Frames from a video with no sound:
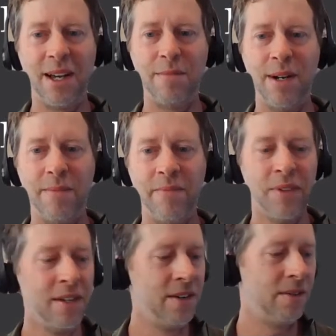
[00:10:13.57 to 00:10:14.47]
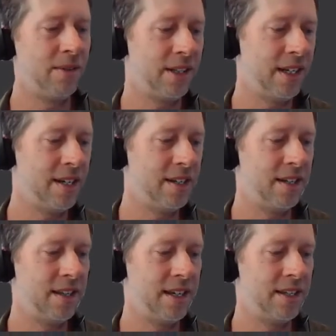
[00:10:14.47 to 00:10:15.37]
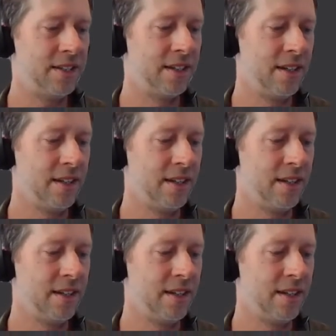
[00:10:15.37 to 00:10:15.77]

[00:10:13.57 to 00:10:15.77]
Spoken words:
come up related to these.